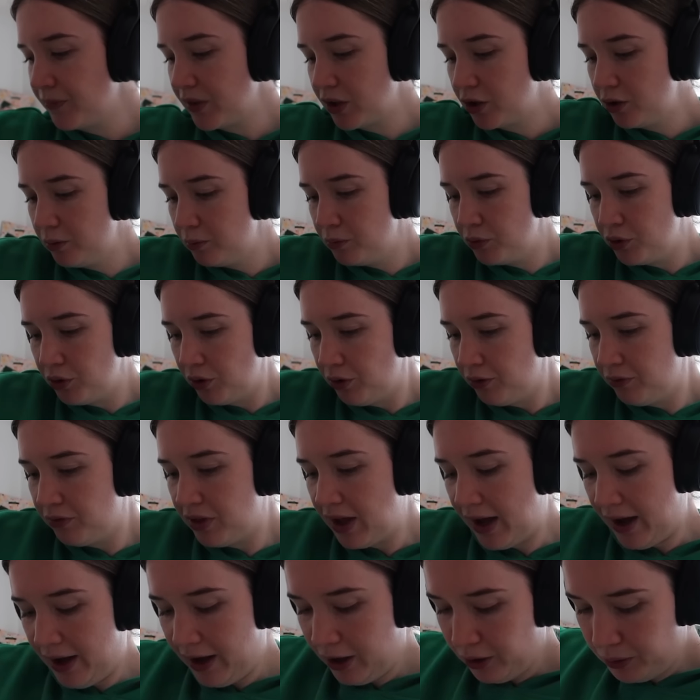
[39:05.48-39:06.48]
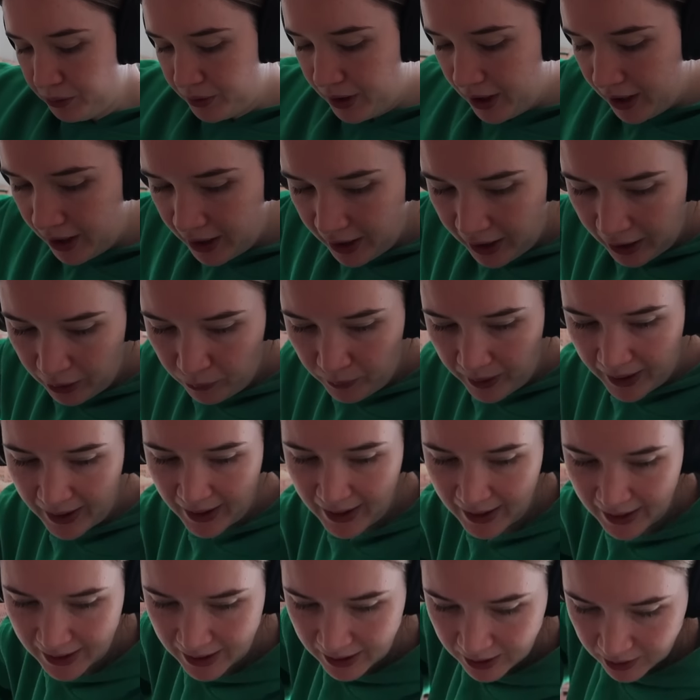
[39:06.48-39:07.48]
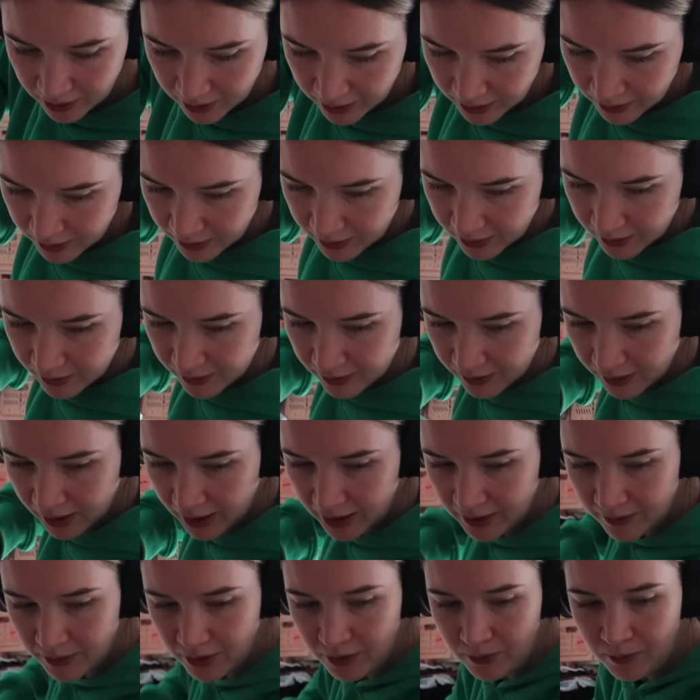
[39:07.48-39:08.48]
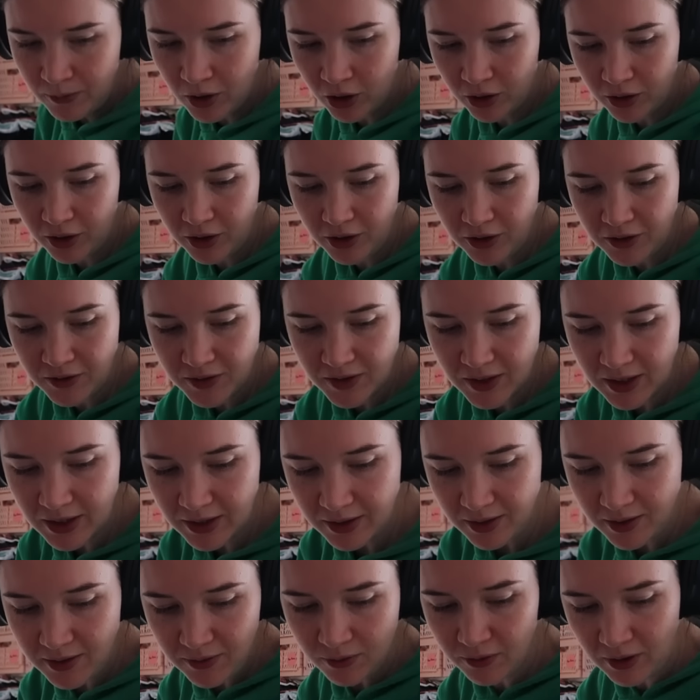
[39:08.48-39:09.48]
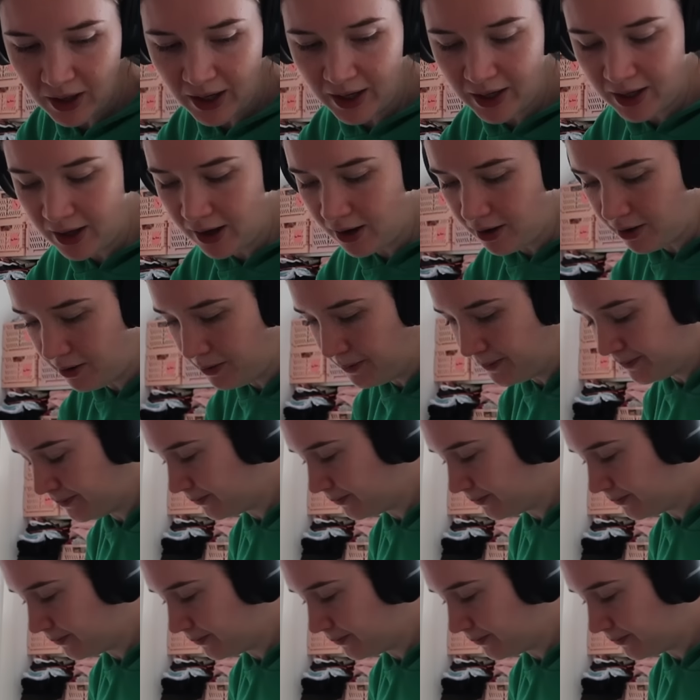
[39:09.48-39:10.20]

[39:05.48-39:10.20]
I'm going to move the Alner away because I'm not going to use this right now.